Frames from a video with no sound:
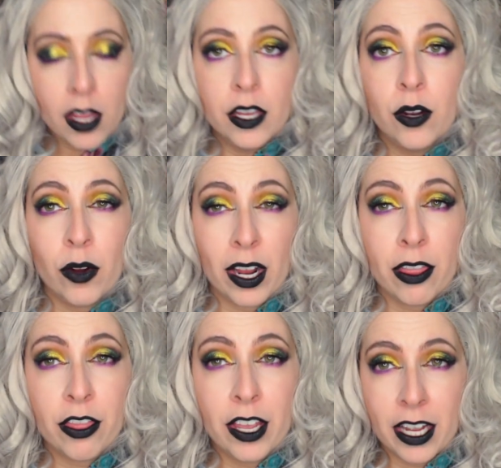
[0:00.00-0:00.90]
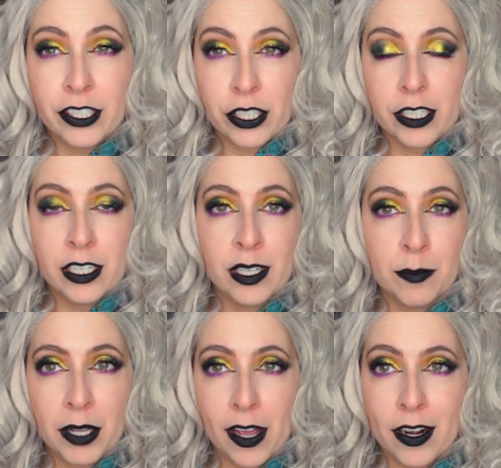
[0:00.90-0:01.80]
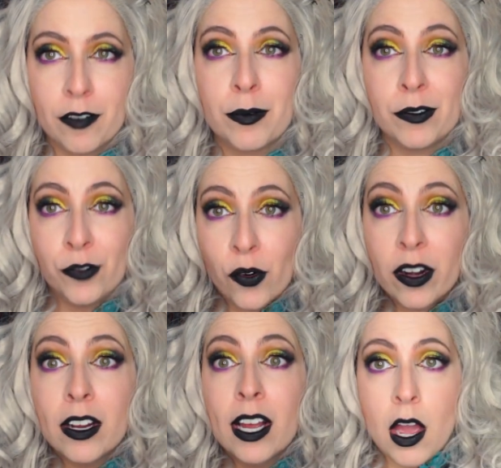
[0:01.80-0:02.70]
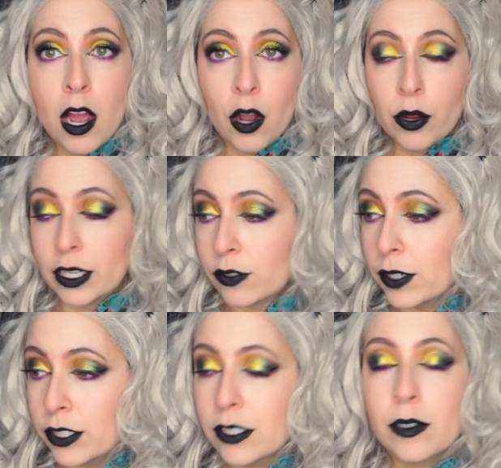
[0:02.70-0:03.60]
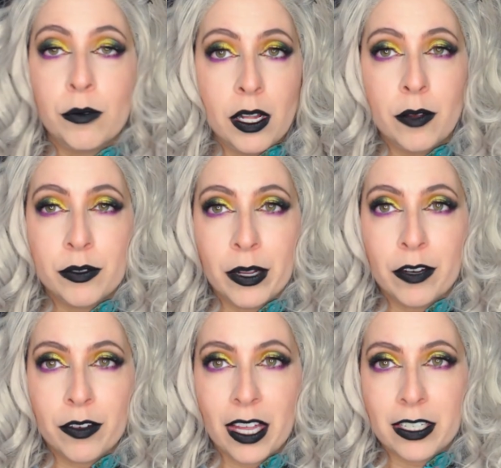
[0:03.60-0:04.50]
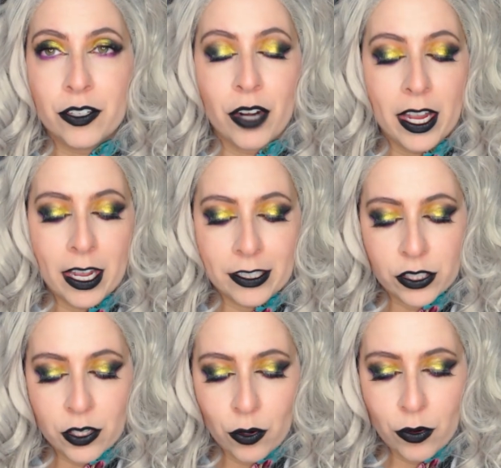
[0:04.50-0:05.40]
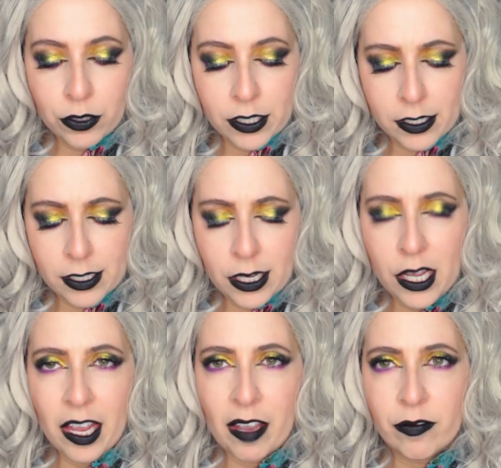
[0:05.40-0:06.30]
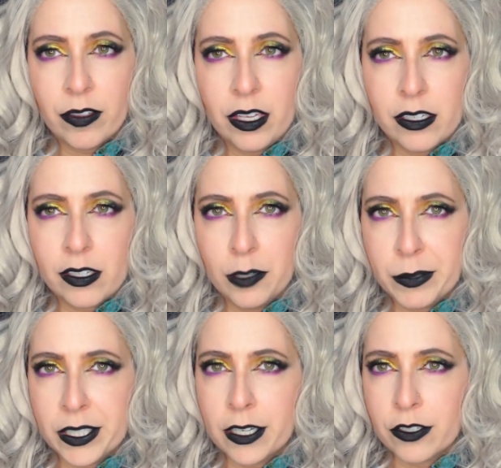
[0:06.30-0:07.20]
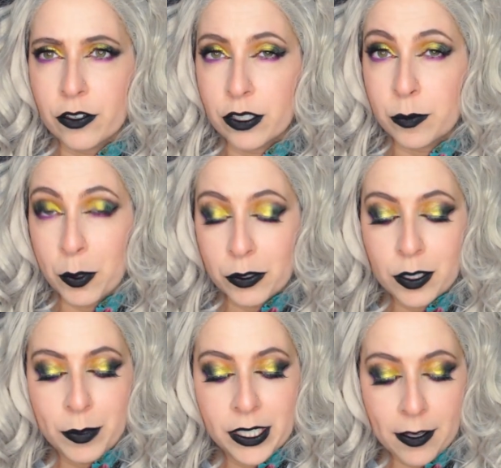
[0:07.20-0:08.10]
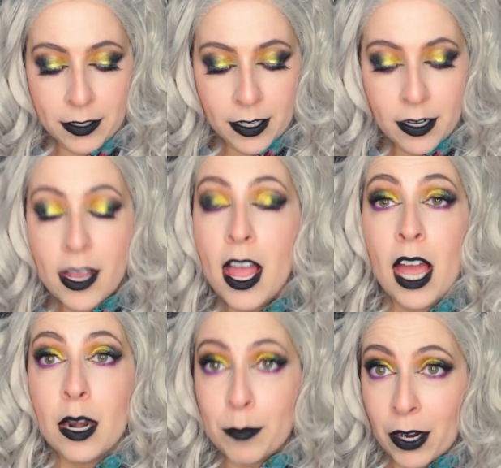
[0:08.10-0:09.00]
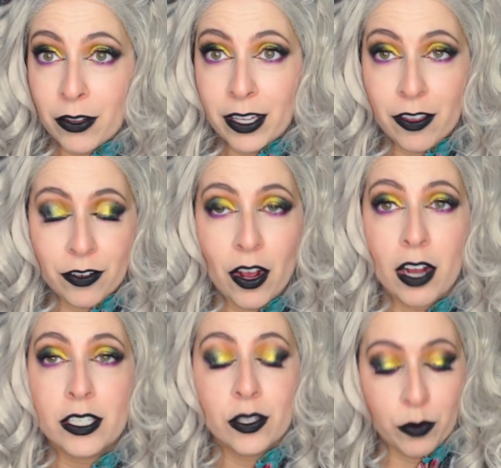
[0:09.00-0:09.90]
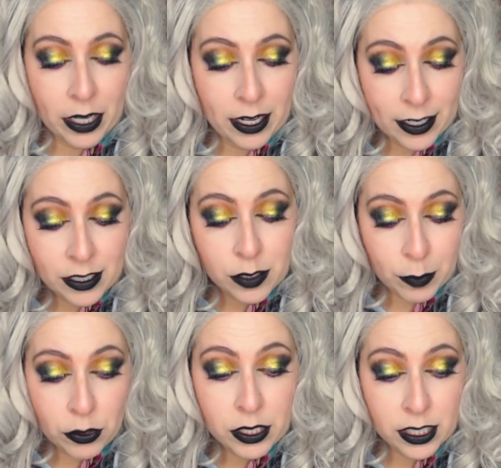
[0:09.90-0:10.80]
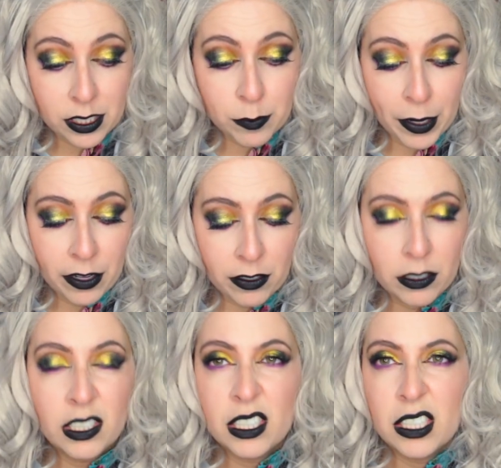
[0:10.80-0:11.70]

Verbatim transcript: You know what, I think I just didn't apply enough before. Okay, so I just, while I was waiting for that to dry, I just Googled to see if these lipsticks are supposed to be scented, and apparently they're not. So it is supposed to smell